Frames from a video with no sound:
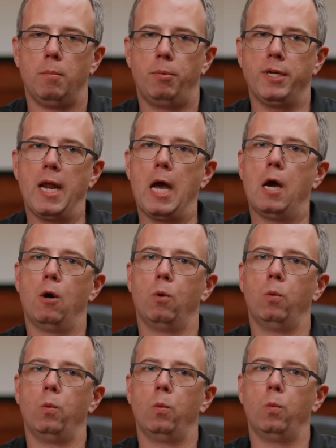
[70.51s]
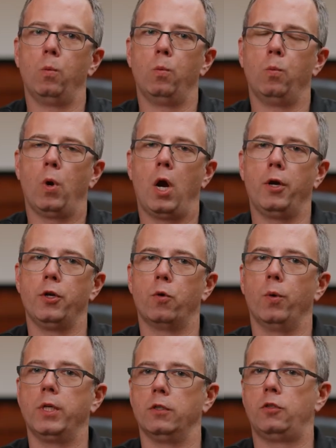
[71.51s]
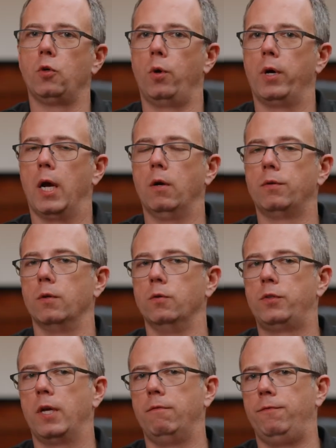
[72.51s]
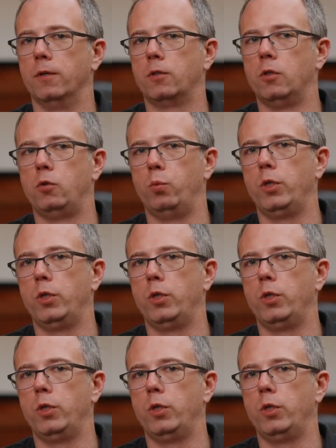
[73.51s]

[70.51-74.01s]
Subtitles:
but now, are you going to sort out those 10 filters,